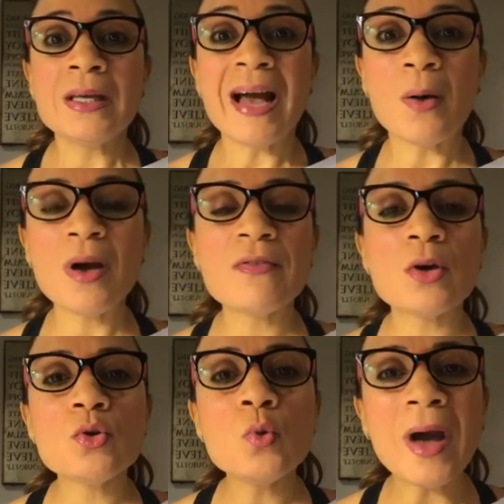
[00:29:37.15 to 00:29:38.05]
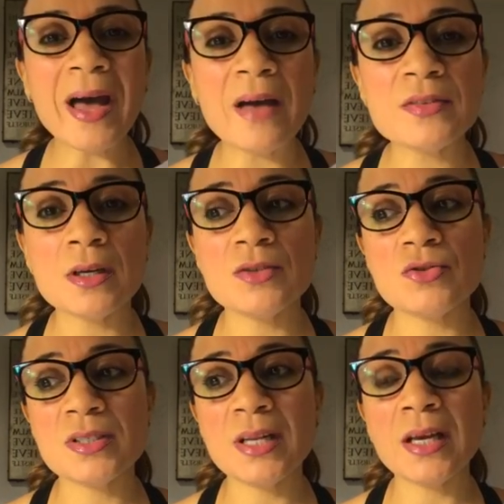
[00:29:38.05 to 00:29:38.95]
However, you have to
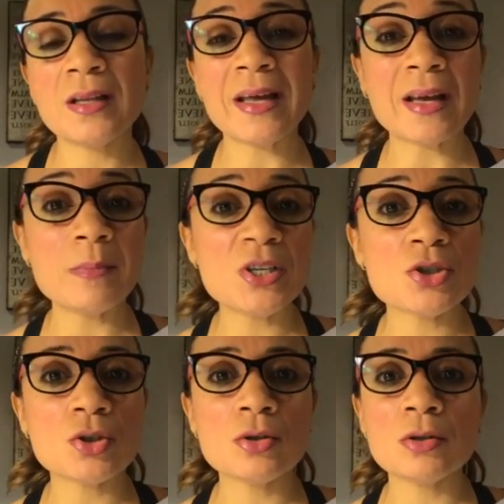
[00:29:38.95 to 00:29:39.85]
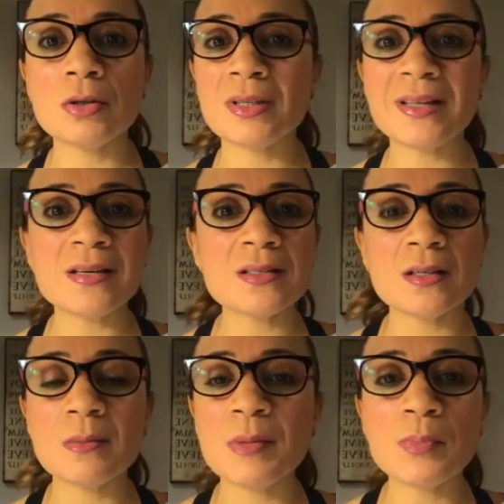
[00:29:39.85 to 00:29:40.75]
understand, like I mentioned earlier, that is
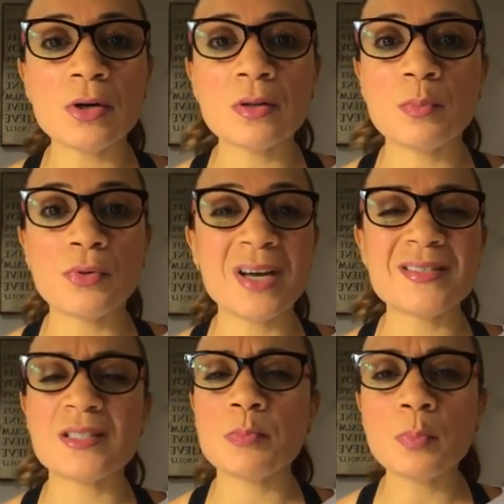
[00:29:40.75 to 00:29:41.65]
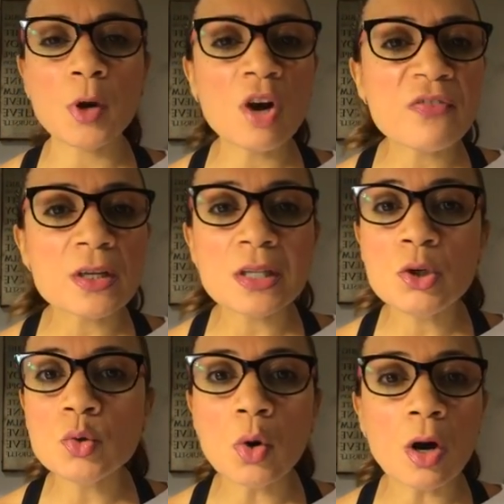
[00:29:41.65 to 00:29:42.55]
going to be part of the process. It's perfectly
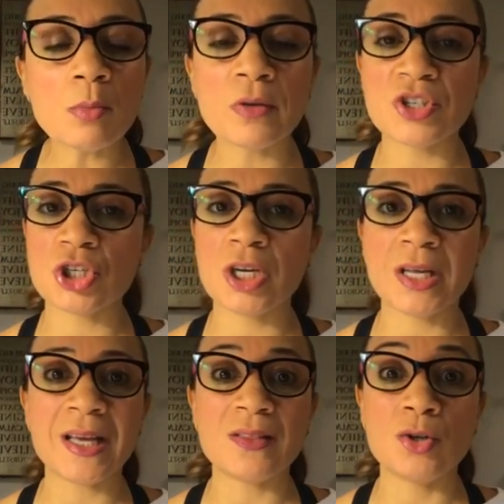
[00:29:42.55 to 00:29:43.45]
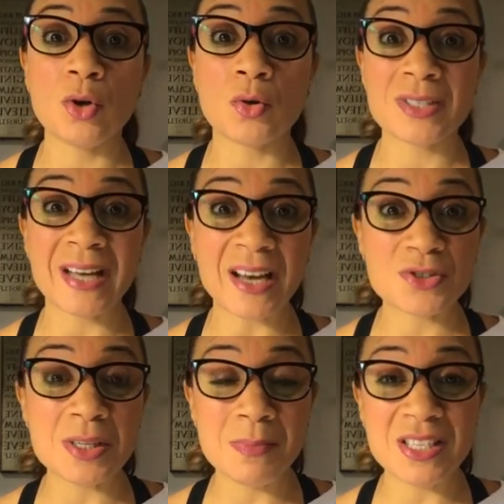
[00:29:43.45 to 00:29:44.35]
normal that you're going to get the no's. It
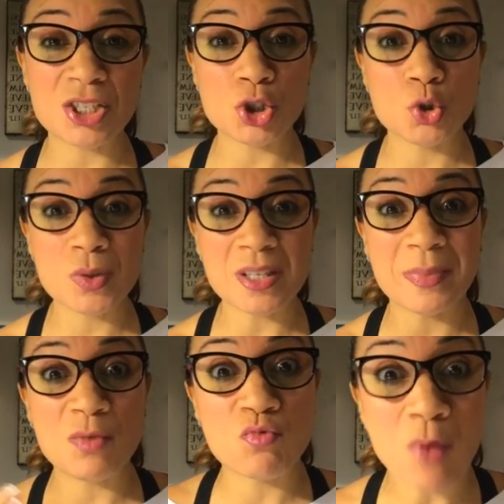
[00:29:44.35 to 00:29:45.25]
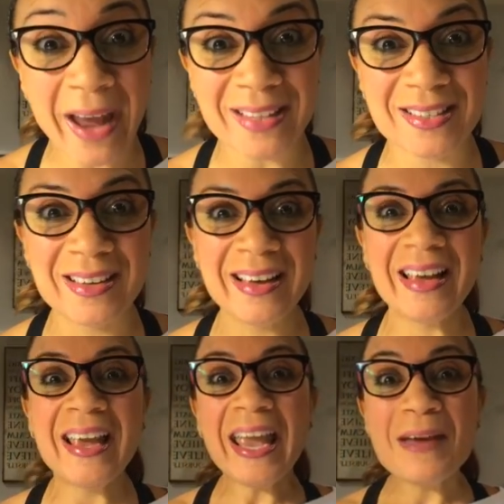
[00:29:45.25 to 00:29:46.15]
actually means that you're doing something right.
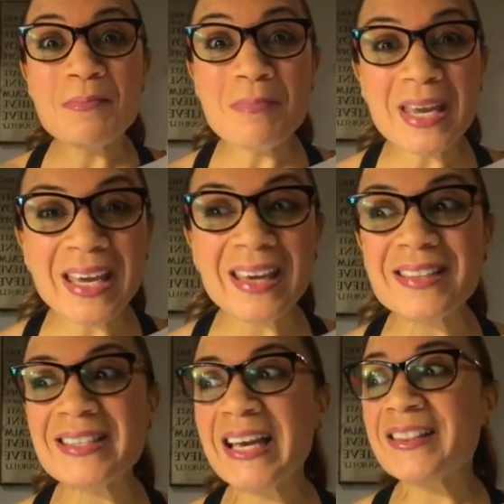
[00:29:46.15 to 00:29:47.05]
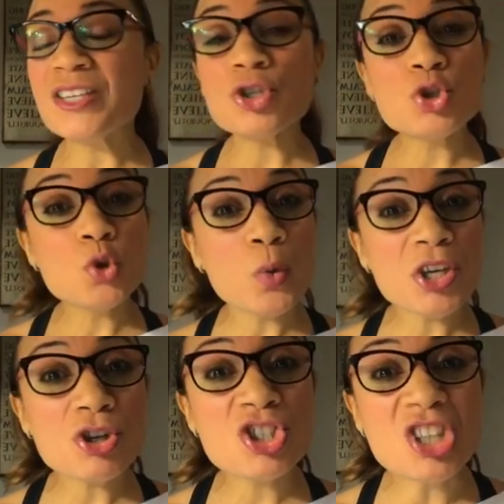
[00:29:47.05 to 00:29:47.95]
It means that you're
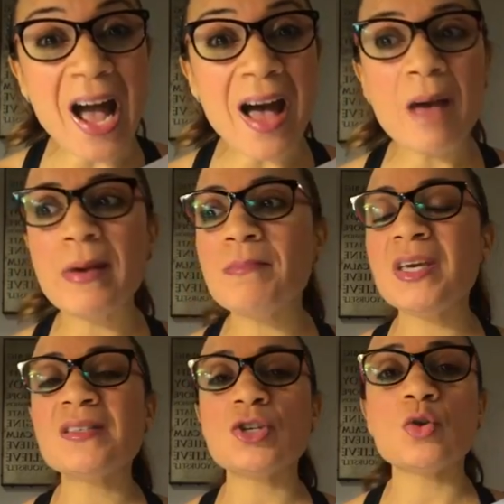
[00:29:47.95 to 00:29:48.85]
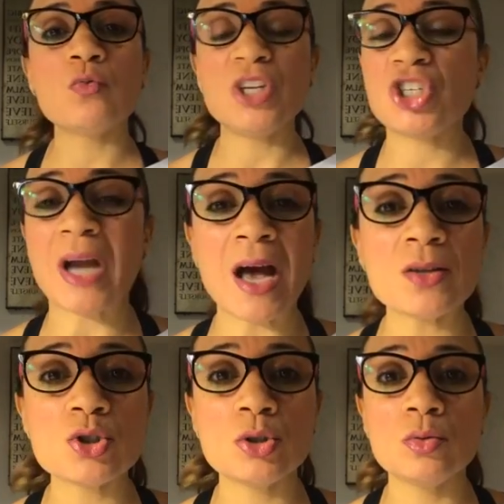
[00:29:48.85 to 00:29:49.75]
doing your job. It means that you're reaching
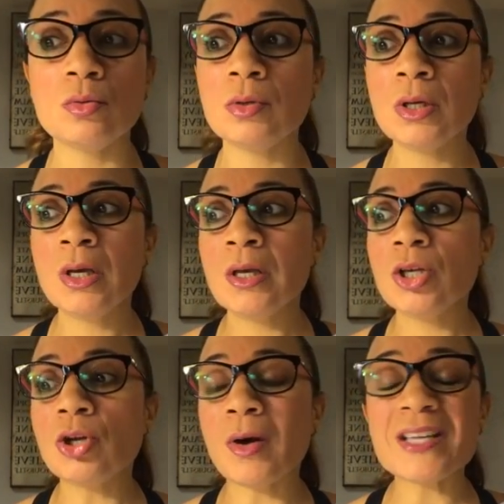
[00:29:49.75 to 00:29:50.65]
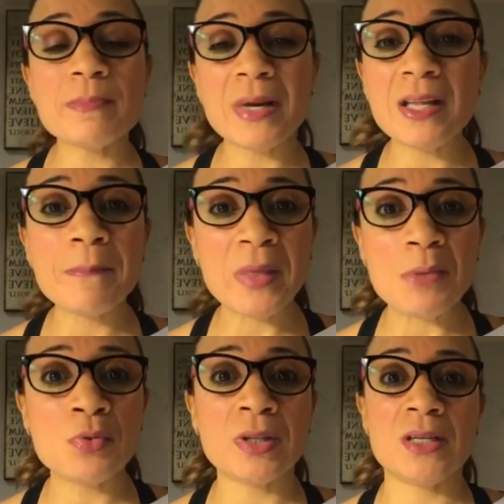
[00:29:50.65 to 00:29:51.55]
out to as many
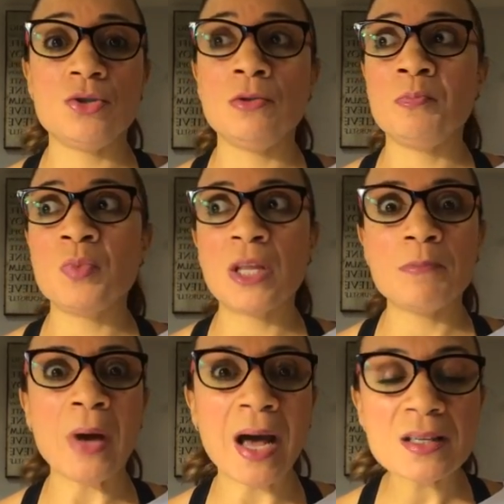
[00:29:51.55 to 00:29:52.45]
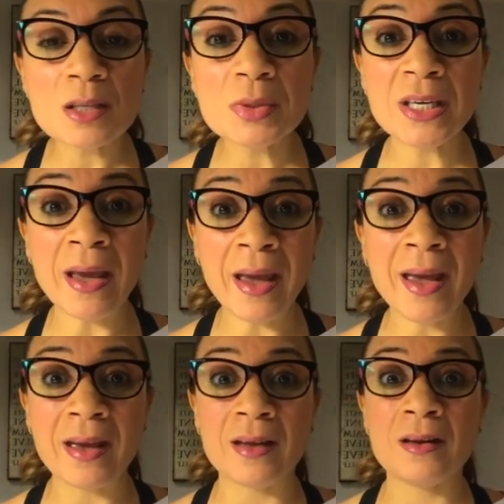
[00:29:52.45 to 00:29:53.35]
people as you possibly
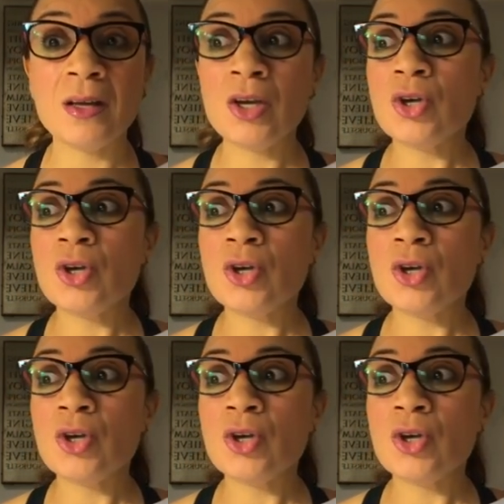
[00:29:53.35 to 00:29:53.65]
can.